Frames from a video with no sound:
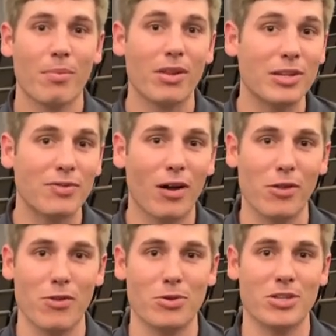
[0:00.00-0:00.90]
Please
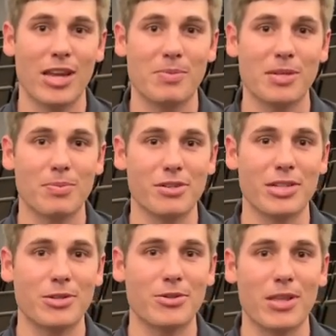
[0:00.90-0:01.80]
follow those steps and
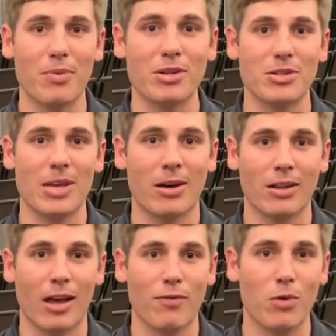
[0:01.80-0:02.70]
procedures that we just
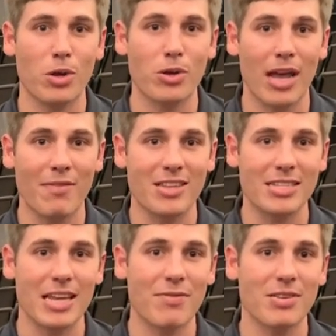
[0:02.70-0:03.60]
outlined for you to have the
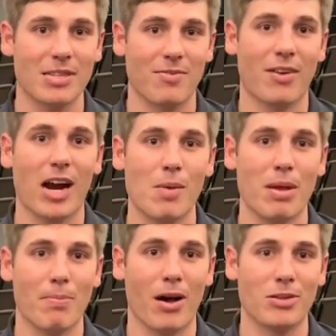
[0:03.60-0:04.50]
safest
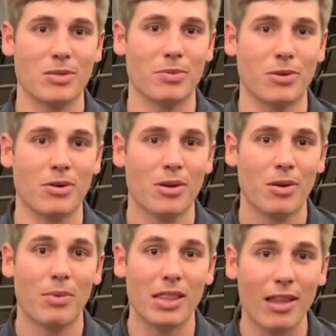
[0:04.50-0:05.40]
environment possible.
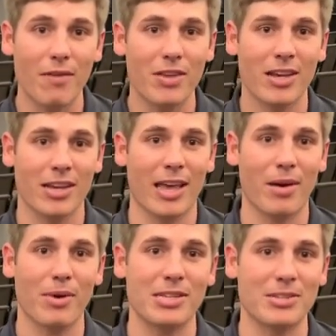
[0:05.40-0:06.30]
We love you and
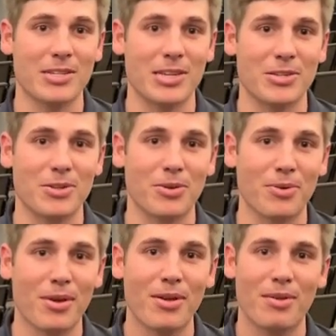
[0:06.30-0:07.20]
can't wait to see you soon.
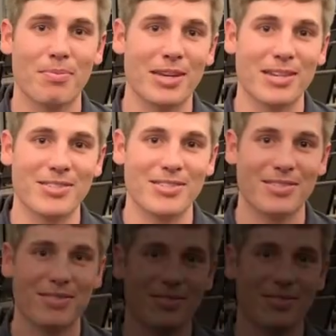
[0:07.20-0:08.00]
Peace.